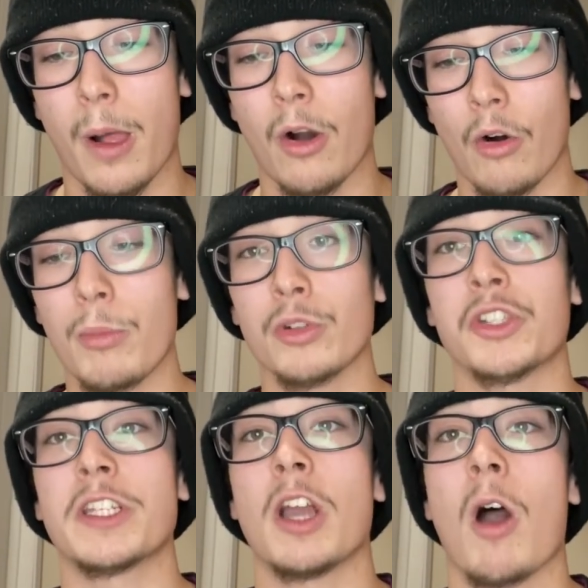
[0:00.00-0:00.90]
almost
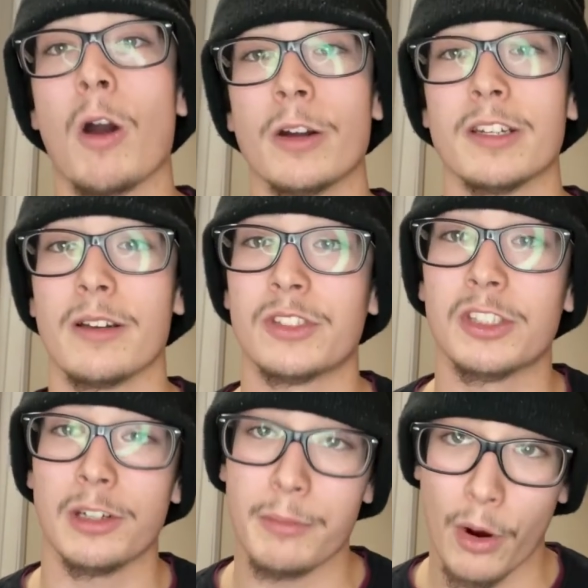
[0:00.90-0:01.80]
the heart of
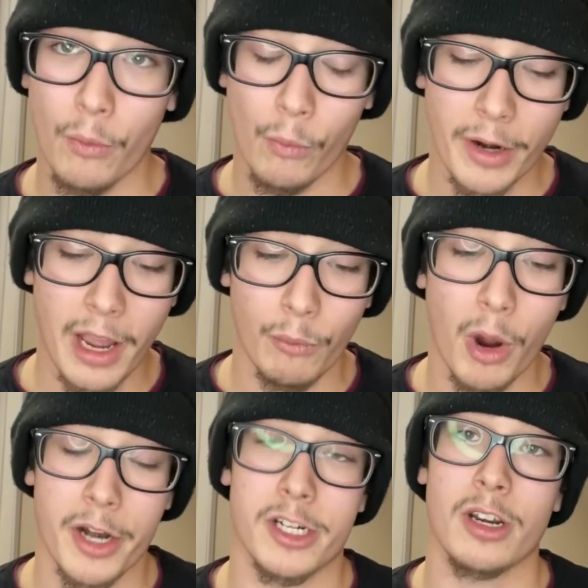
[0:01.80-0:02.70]
cinema when I
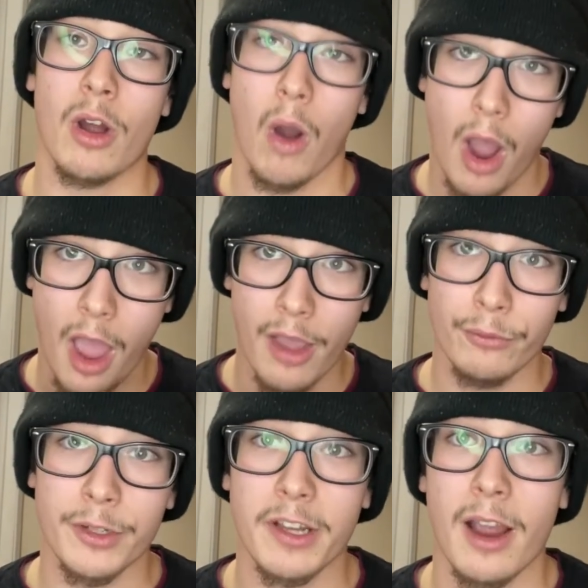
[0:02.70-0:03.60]
watch it
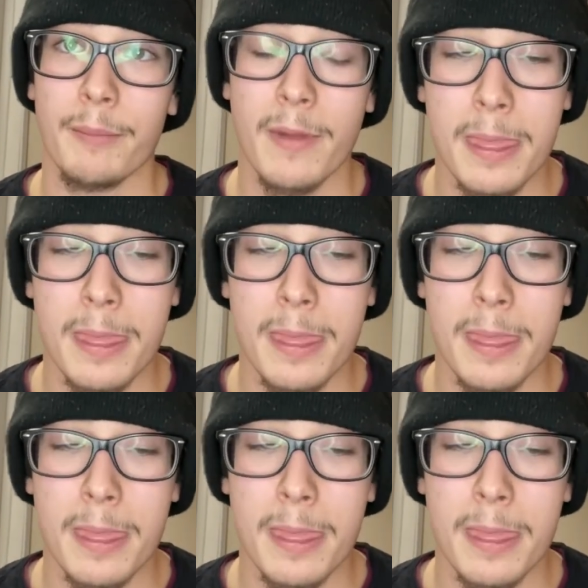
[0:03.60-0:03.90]
every time.